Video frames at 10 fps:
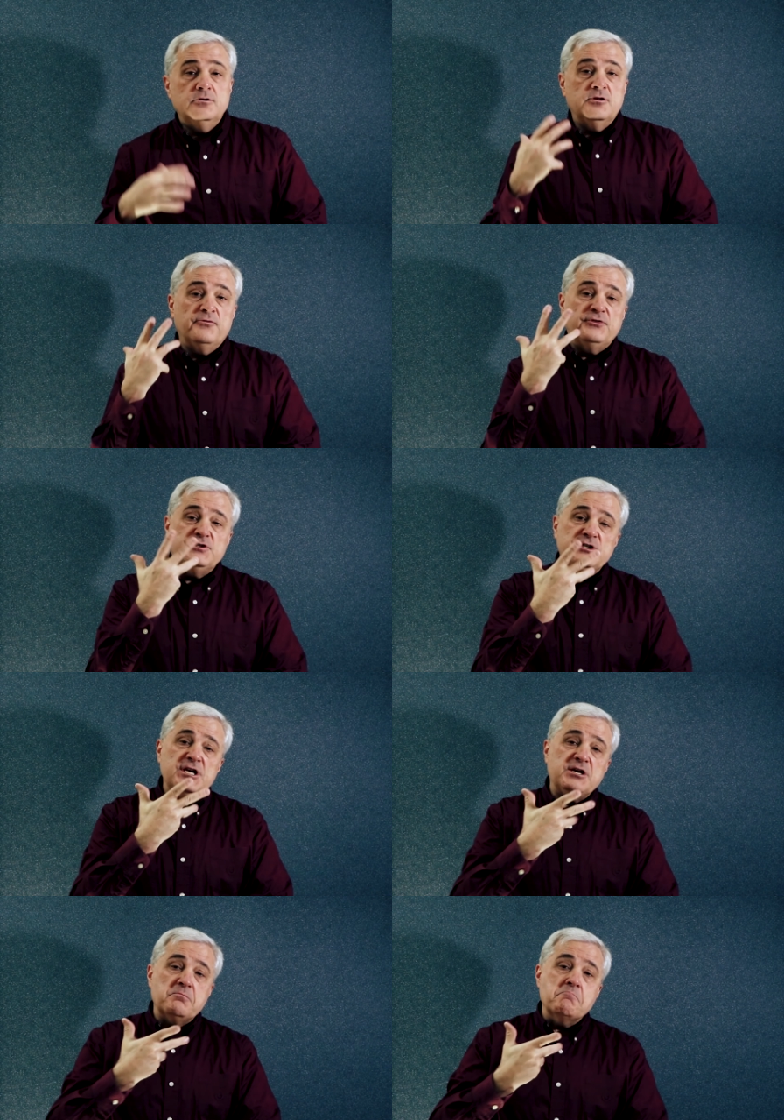the
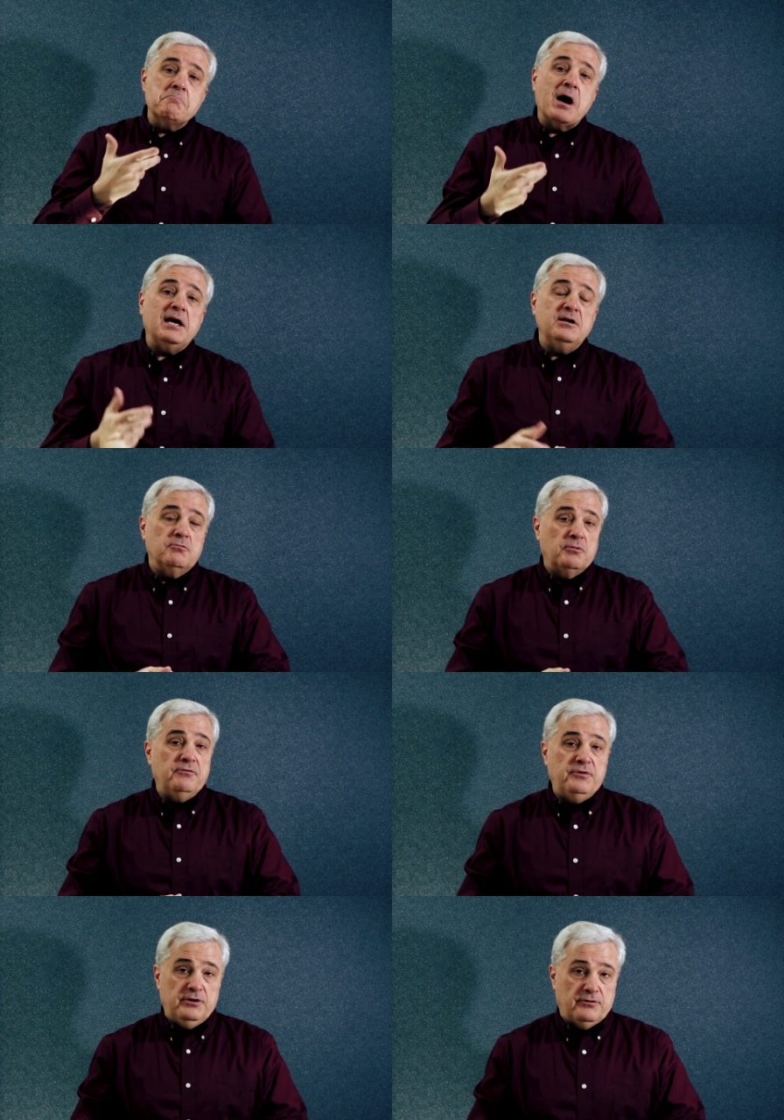physique might
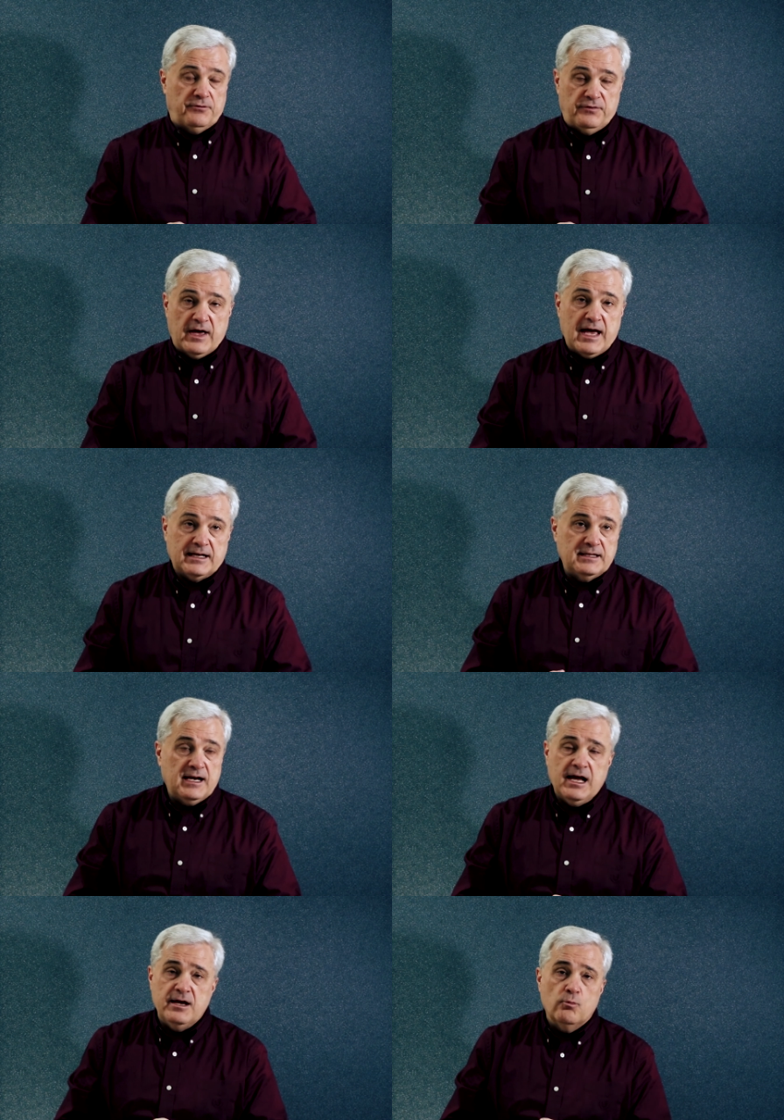reveal the fact
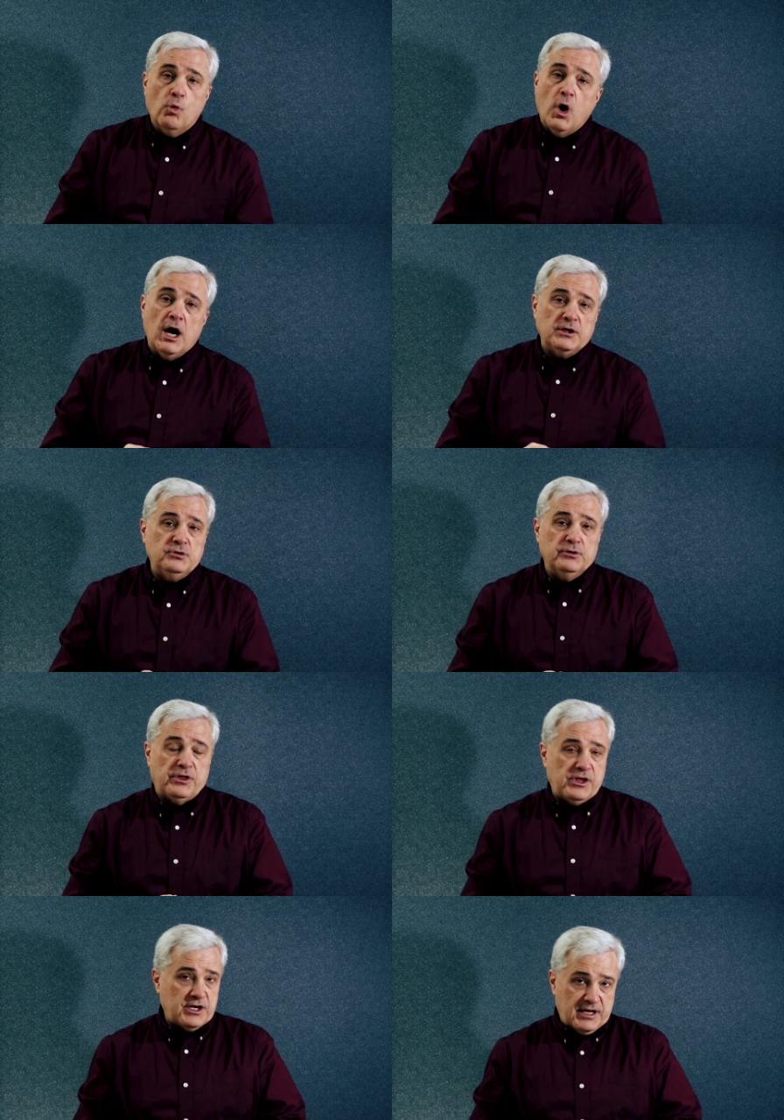that I am wont to,
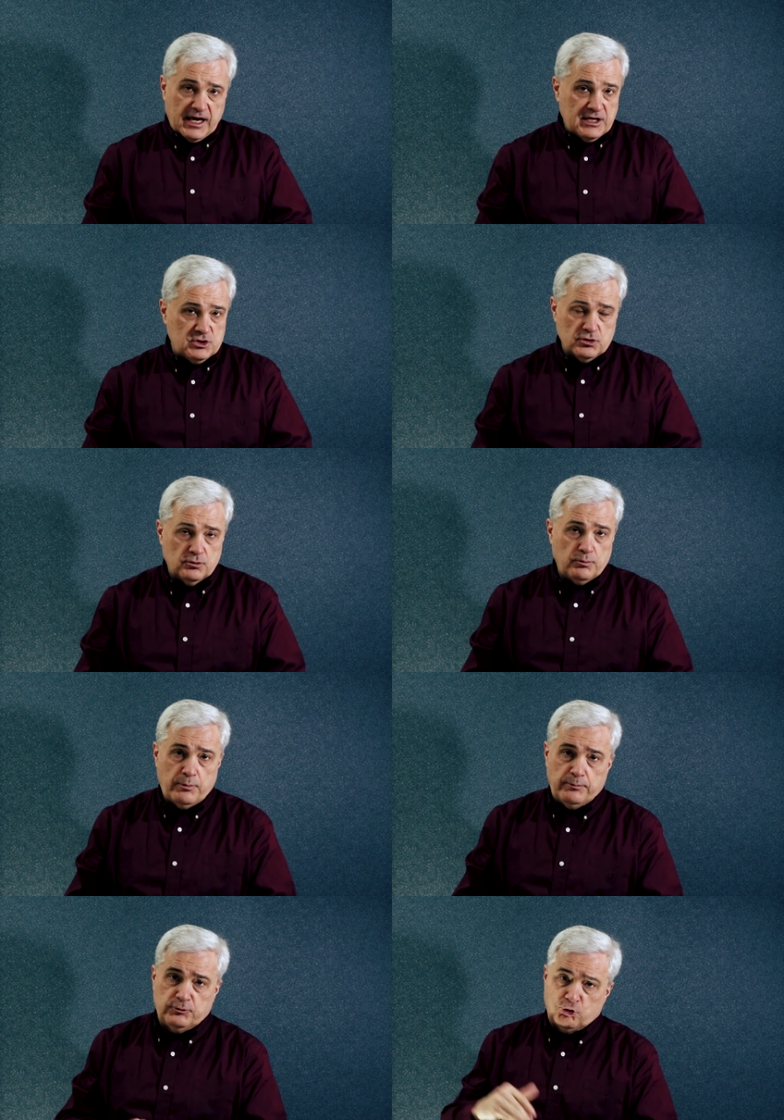in the occasional
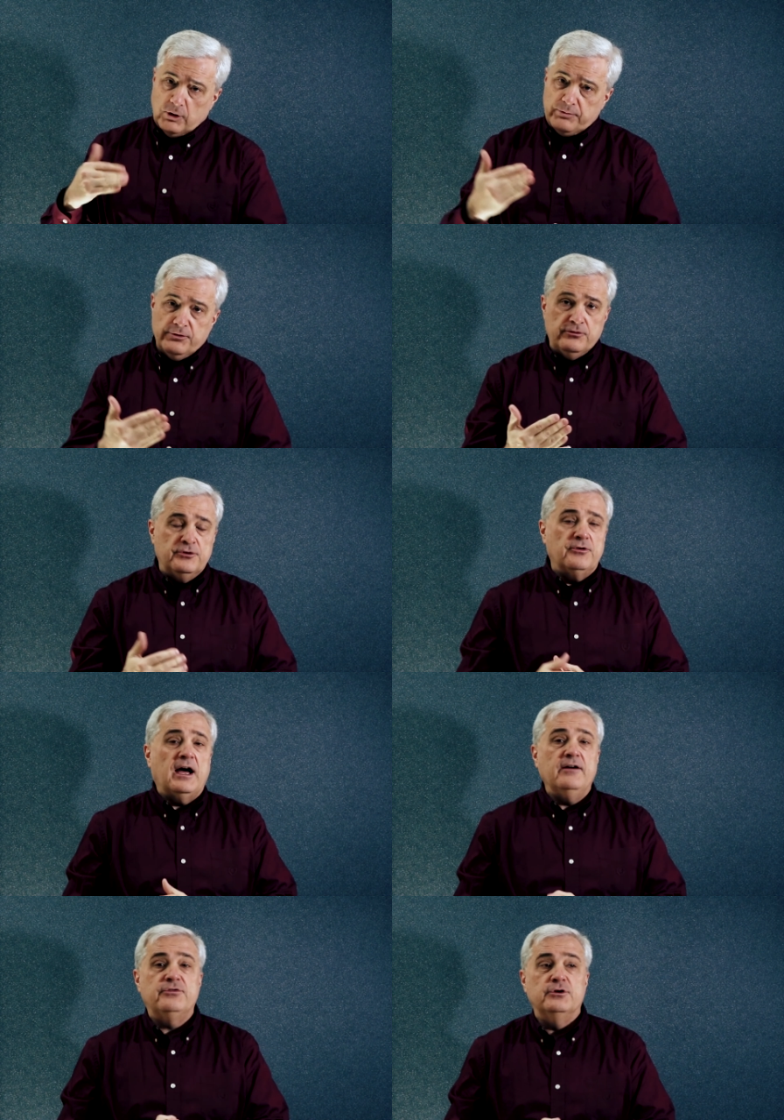trip through the
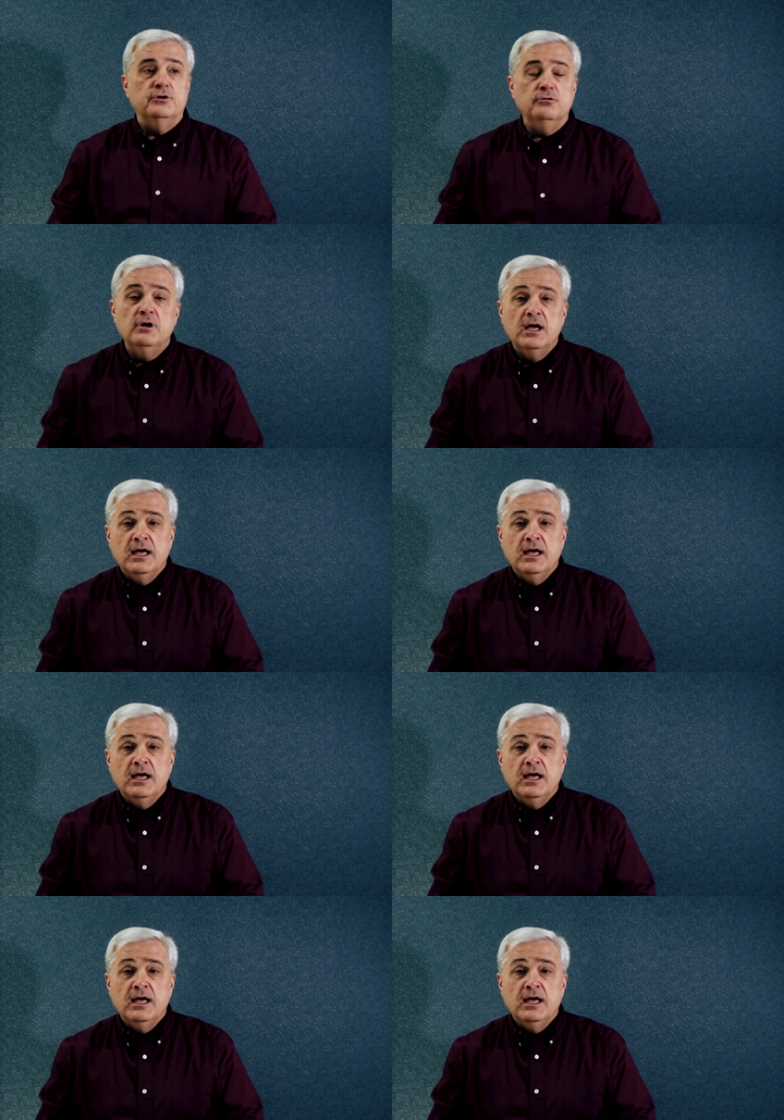drive-thru,